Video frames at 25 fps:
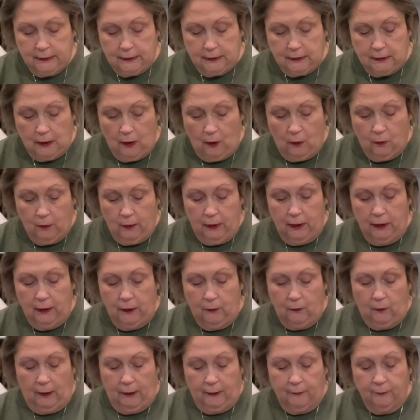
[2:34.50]
So
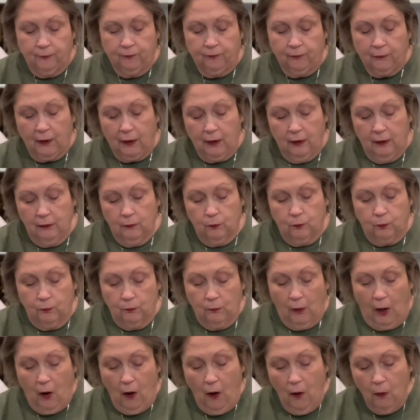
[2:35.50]
anyway,
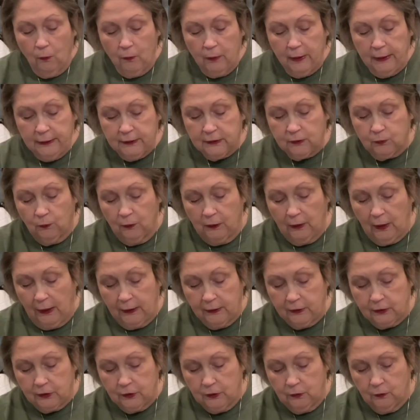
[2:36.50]
always what
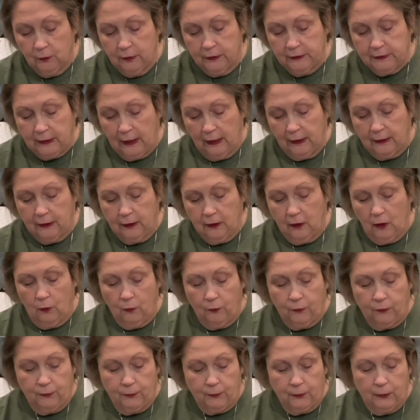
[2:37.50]
I do is I go
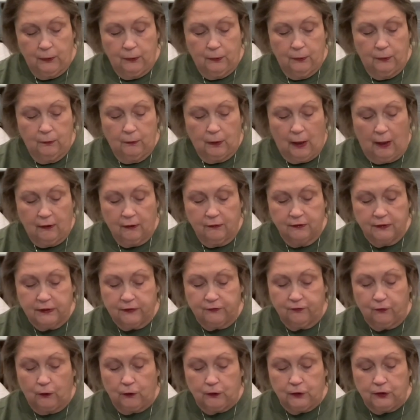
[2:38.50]
through, I
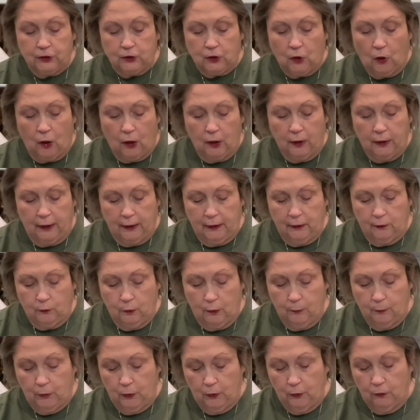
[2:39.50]
first start and
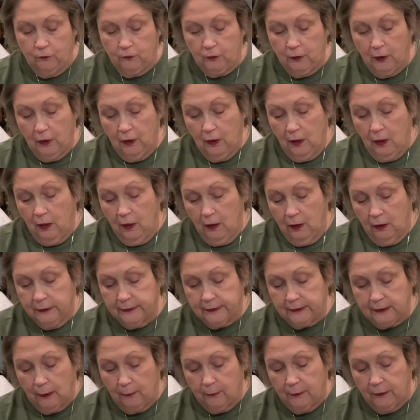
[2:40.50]
remove
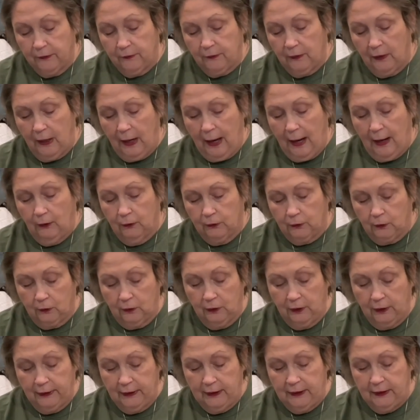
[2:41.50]
some of the outer
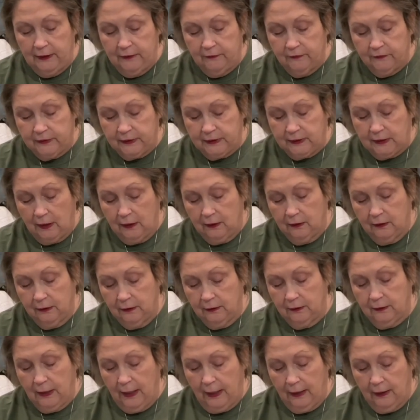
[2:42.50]
leaves
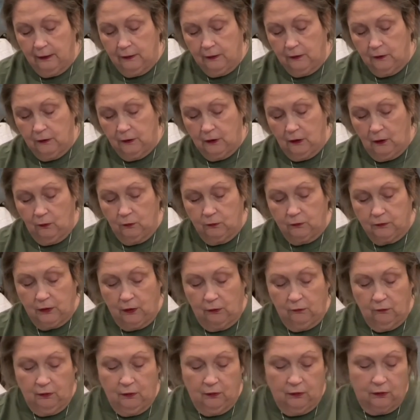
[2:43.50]
that, you know,
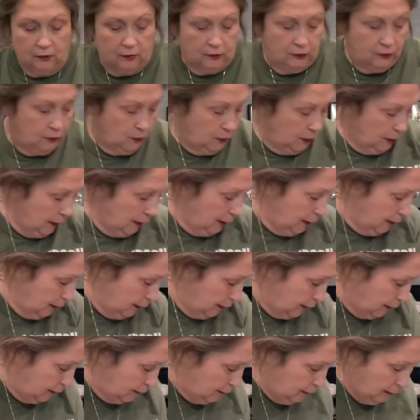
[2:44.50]
don't look good
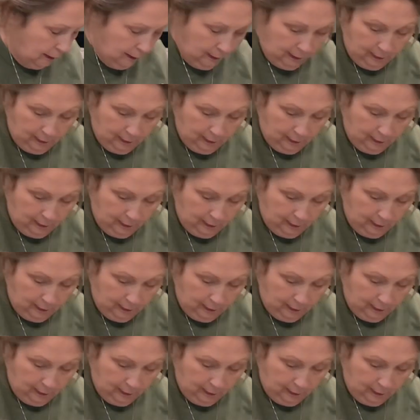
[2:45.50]
and